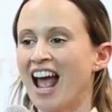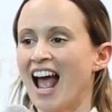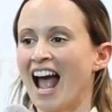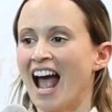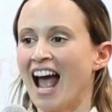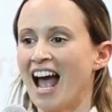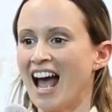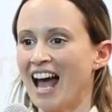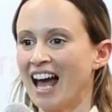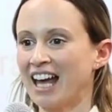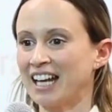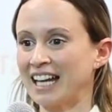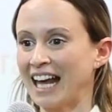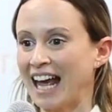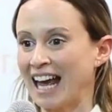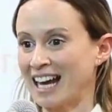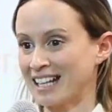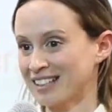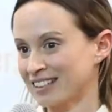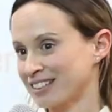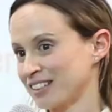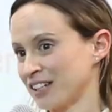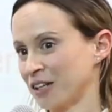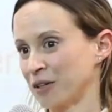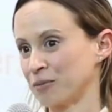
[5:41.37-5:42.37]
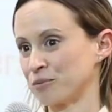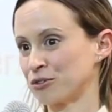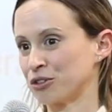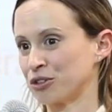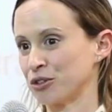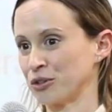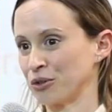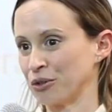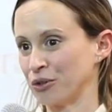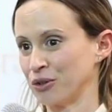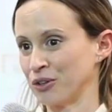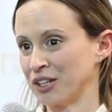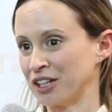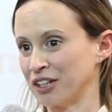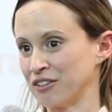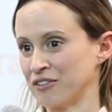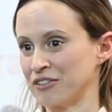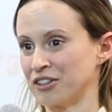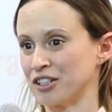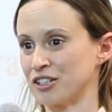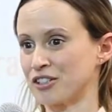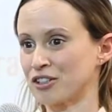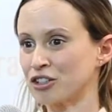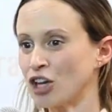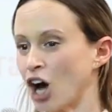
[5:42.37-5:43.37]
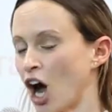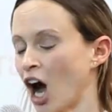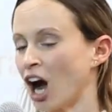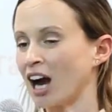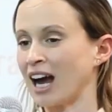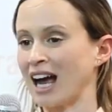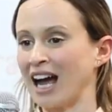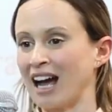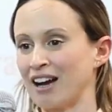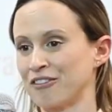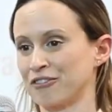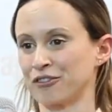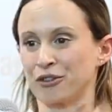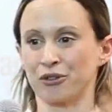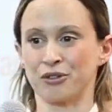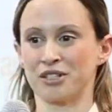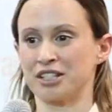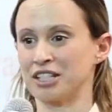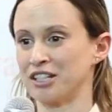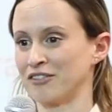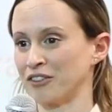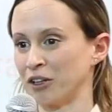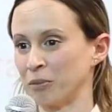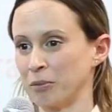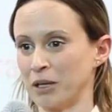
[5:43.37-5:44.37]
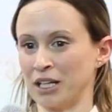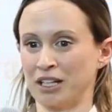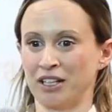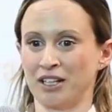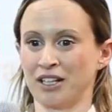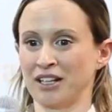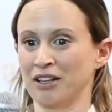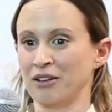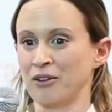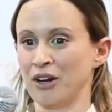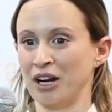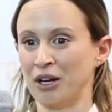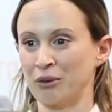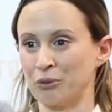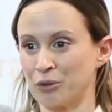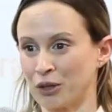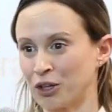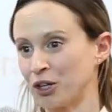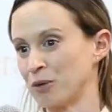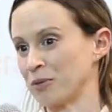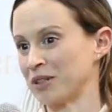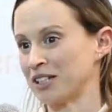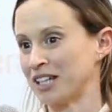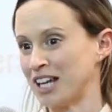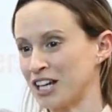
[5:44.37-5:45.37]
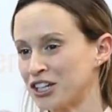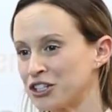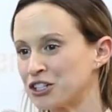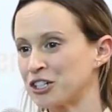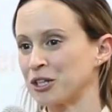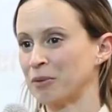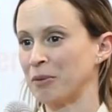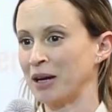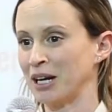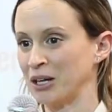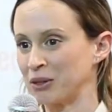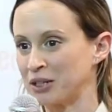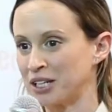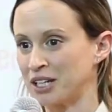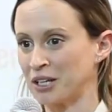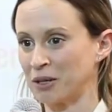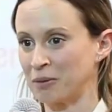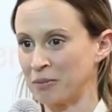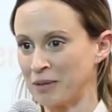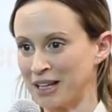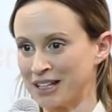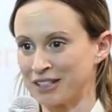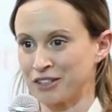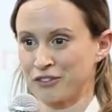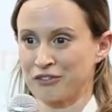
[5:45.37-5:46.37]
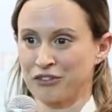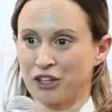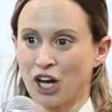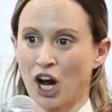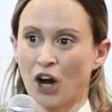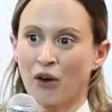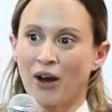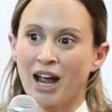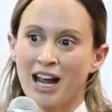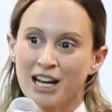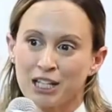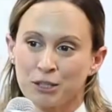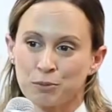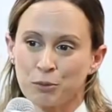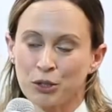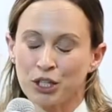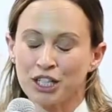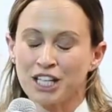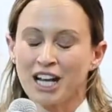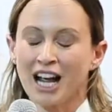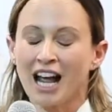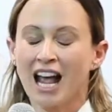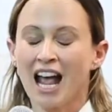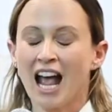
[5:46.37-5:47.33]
and asked him to give this talk after receiving many recommendations about him as a VR expert.